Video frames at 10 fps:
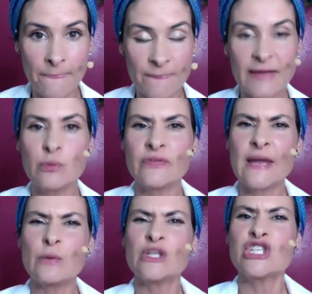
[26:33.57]
They
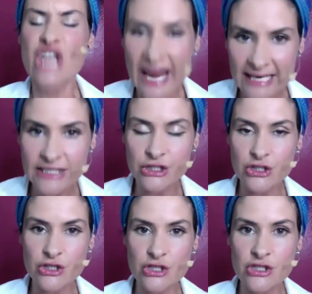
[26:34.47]
were
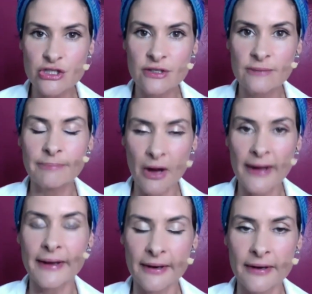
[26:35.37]
changed by
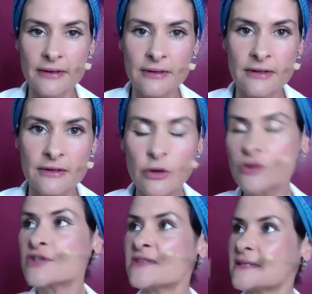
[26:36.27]
her, not
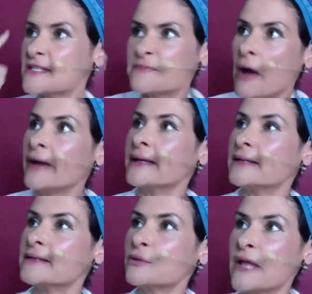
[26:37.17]
just
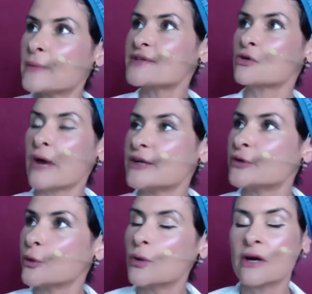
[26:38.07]
inspired. Oh, that was a great
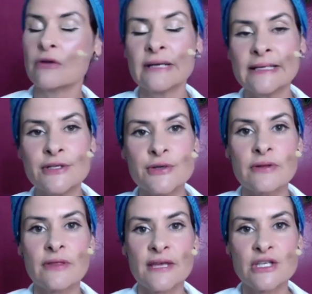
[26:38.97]
talk. I really enjoyed
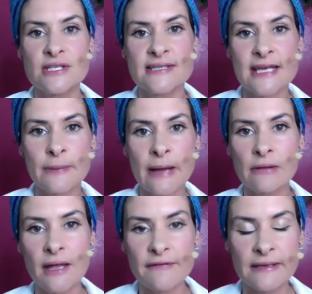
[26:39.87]
the things she said
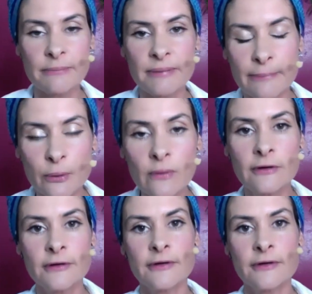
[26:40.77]
about loving people.